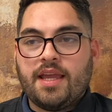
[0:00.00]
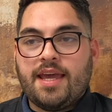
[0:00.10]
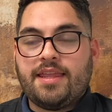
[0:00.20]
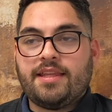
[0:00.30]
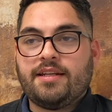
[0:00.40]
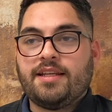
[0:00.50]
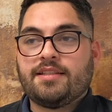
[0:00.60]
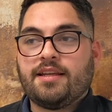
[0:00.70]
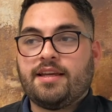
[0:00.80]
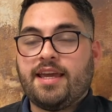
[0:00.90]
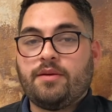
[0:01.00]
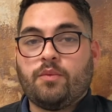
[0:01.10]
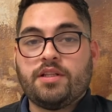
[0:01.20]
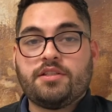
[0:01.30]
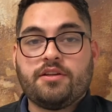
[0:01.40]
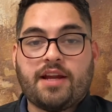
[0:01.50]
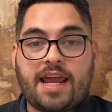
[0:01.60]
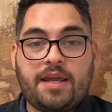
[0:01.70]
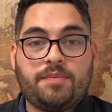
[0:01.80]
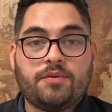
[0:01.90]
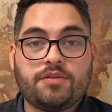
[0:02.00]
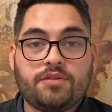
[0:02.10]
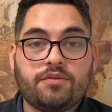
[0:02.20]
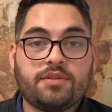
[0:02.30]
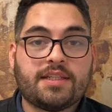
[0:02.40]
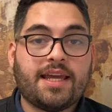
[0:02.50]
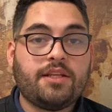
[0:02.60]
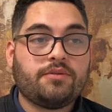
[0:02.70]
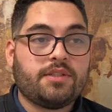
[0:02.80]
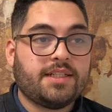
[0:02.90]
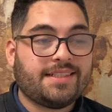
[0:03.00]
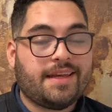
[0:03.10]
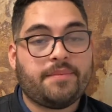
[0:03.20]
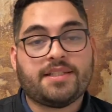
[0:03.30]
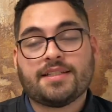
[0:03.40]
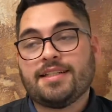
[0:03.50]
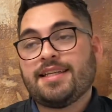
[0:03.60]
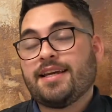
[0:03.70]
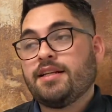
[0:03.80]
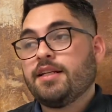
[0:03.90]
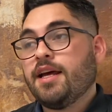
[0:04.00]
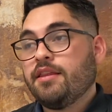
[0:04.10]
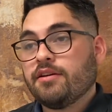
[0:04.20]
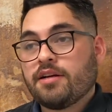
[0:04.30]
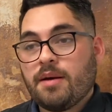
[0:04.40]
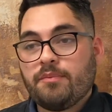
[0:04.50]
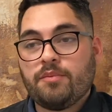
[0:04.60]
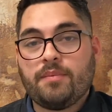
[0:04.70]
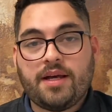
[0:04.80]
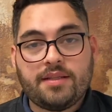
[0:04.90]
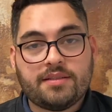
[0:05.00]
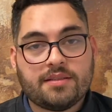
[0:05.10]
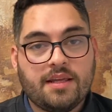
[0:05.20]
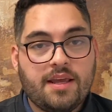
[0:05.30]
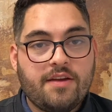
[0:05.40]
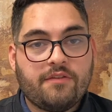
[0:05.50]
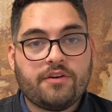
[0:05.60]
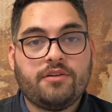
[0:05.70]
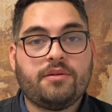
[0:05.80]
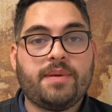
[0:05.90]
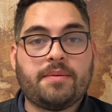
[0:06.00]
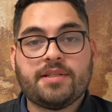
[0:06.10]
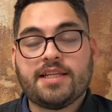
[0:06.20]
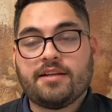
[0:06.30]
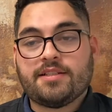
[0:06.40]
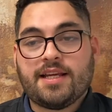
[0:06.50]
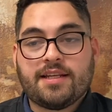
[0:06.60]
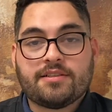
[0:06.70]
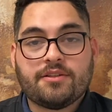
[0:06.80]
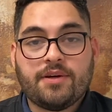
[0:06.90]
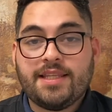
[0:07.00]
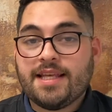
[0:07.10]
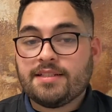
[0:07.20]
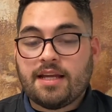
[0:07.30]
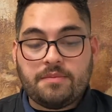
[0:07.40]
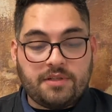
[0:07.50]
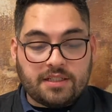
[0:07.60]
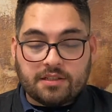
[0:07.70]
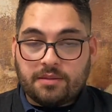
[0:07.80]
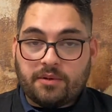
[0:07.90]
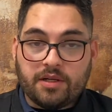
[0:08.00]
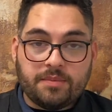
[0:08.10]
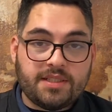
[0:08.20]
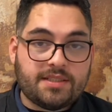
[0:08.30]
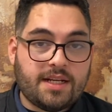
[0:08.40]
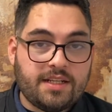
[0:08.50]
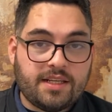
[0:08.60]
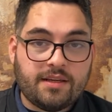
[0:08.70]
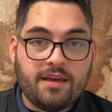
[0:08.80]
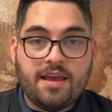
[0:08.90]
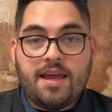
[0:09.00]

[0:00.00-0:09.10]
And then once you're able to schedule an exam, it's gonna take another couple months for you to be able to take your test. So in that time, you guys are gonna wanna be studying.